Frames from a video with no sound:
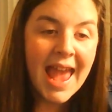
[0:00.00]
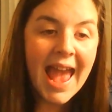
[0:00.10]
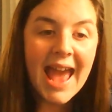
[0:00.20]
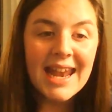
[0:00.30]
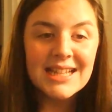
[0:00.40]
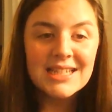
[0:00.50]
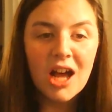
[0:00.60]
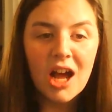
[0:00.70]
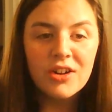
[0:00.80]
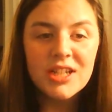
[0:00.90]
And as
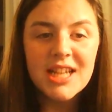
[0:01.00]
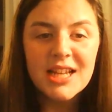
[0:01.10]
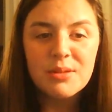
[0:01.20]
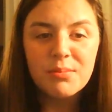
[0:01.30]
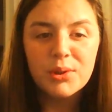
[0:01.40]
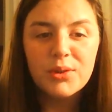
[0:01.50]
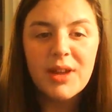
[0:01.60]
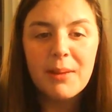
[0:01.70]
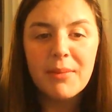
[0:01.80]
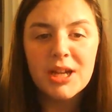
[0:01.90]
Congress has approved
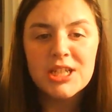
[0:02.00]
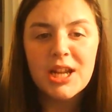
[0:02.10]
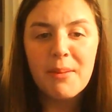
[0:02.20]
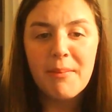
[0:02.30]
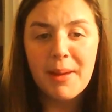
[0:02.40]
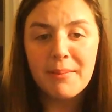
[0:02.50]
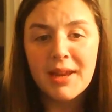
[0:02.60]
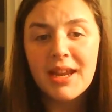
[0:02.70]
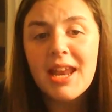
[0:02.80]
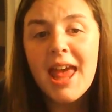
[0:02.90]
a budget
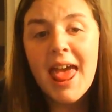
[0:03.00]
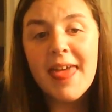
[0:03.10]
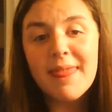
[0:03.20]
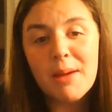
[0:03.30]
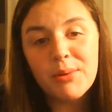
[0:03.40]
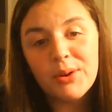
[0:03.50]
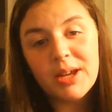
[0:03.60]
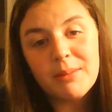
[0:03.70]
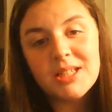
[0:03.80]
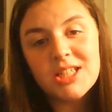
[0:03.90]
amendment that
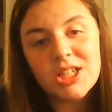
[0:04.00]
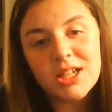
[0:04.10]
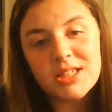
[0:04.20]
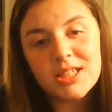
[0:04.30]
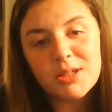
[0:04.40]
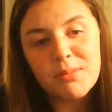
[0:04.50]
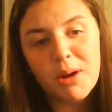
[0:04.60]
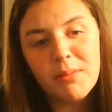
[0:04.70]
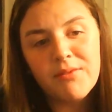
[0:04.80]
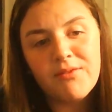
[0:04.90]
prohibits Justice
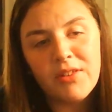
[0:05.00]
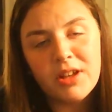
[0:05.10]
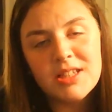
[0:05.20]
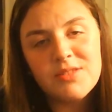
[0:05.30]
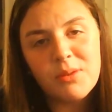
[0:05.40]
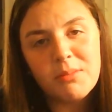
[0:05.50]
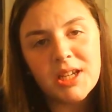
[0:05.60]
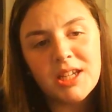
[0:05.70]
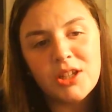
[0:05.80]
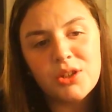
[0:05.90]
Department funds from
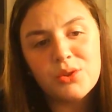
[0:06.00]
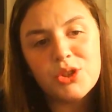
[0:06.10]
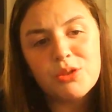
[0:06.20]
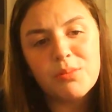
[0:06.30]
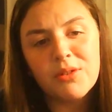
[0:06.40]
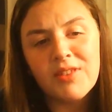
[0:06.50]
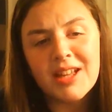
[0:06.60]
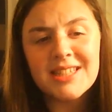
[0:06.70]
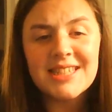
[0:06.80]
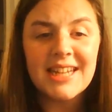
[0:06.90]
being used to
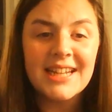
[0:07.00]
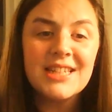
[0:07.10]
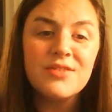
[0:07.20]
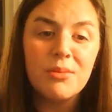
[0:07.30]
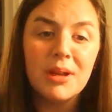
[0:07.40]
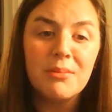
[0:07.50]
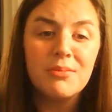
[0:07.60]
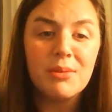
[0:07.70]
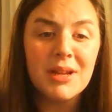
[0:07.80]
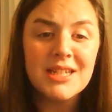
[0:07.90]
prevent states from
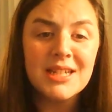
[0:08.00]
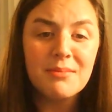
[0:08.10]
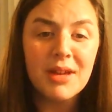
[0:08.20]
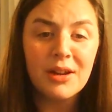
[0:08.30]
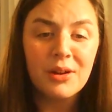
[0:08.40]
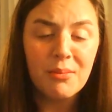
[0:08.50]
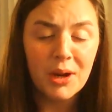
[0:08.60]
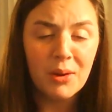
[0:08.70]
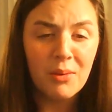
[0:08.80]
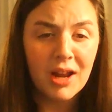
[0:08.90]
implementing medical
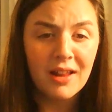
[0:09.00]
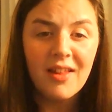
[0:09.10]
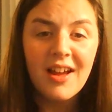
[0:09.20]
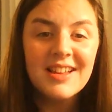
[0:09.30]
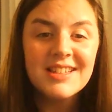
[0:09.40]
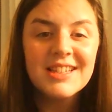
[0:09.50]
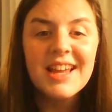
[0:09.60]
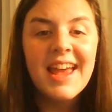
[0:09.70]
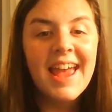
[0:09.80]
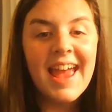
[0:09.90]
marijuana laws,
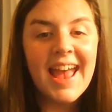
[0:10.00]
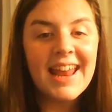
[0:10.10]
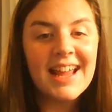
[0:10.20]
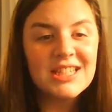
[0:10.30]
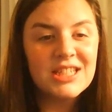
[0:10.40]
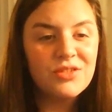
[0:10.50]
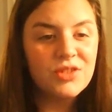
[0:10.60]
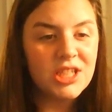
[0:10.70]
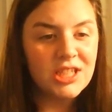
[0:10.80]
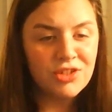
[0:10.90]
and as these
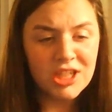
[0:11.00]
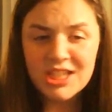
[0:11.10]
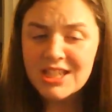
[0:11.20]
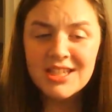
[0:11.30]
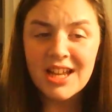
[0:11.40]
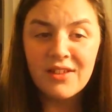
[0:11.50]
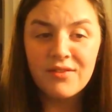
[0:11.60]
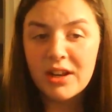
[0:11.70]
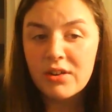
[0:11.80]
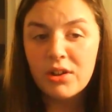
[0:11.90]
restrictions on
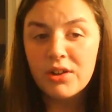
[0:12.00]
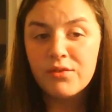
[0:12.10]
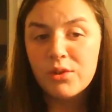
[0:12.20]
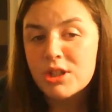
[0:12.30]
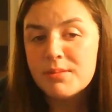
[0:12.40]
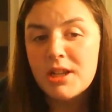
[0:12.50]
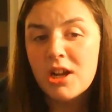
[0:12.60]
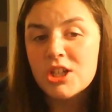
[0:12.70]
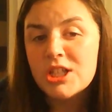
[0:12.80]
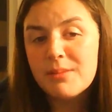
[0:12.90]
federal enforcement
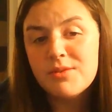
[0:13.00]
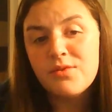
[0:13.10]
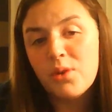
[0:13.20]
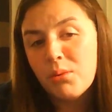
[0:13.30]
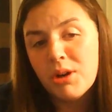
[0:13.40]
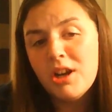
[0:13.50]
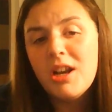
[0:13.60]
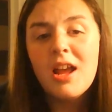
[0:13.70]
are steps forward,